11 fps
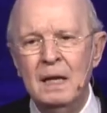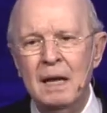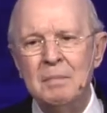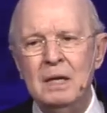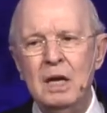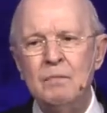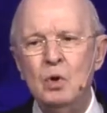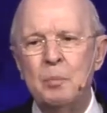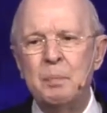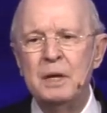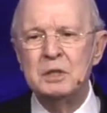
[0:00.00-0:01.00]
Let me give
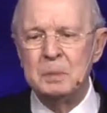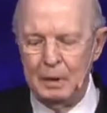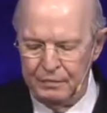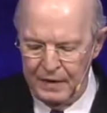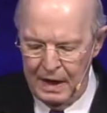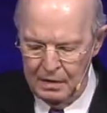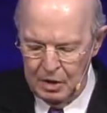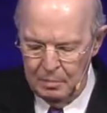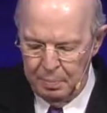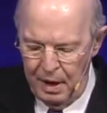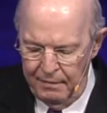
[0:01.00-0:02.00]
you a principle found
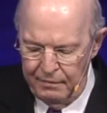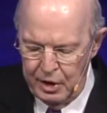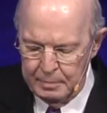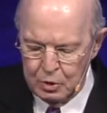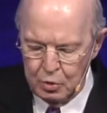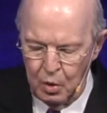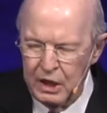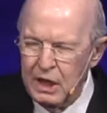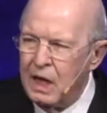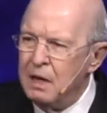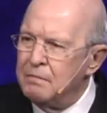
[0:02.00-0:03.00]
in Proverbs
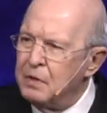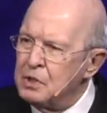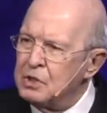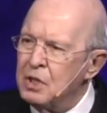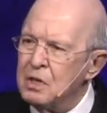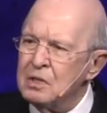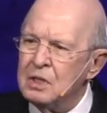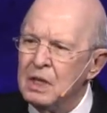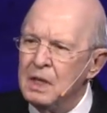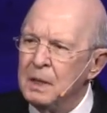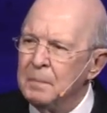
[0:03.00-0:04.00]
28, verse
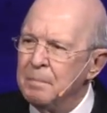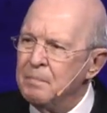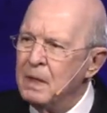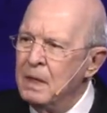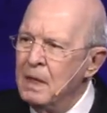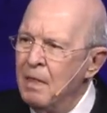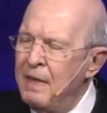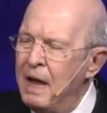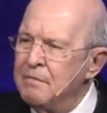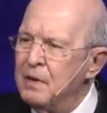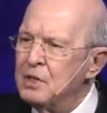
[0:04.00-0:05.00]
13.
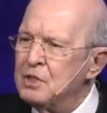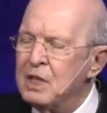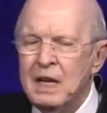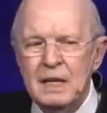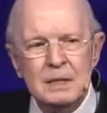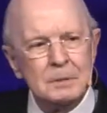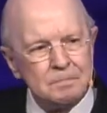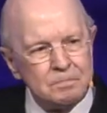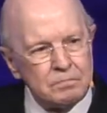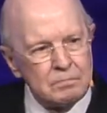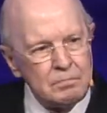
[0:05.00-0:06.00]
That verse says,
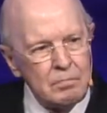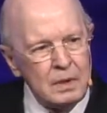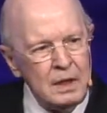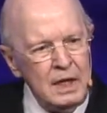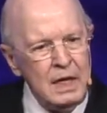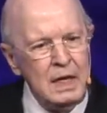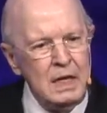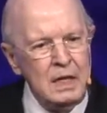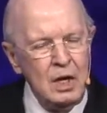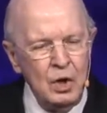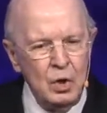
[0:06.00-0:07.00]

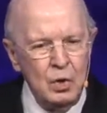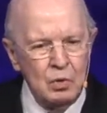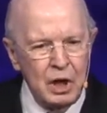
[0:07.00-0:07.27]
He who